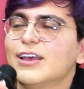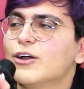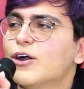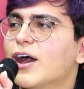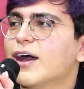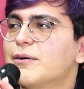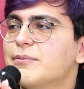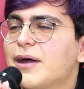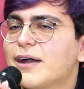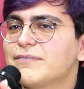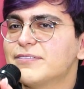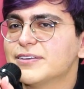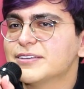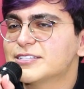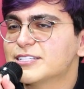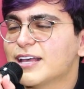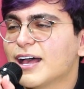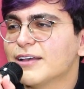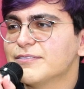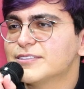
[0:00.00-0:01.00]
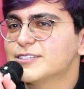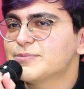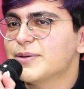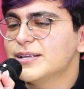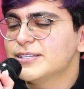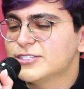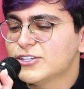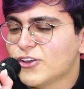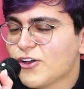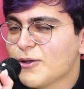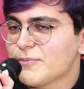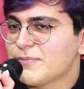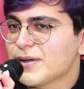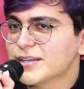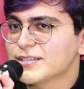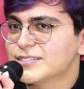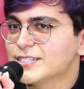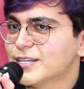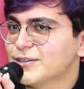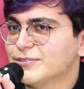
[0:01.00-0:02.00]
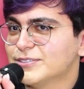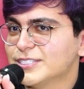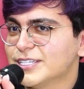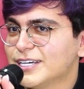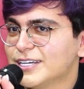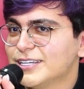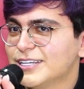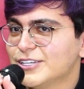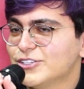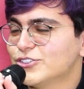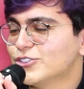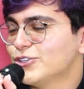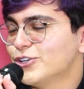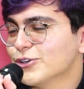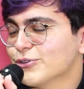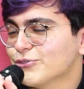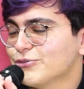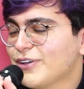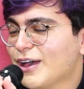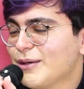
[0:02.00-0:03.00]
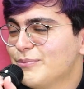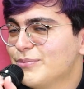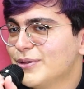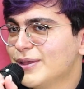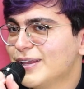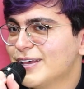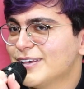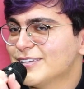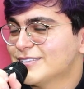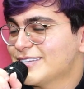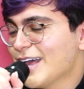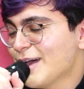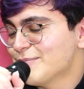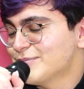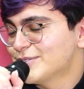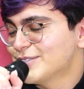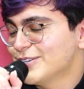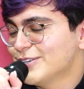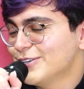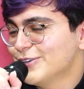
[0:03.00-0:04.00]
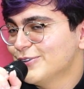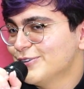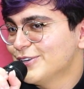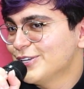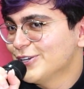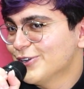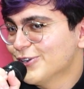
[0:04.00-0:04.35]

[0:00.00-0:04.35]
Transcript: I've spent it on myself, darling, to look fabulous. Absolutely.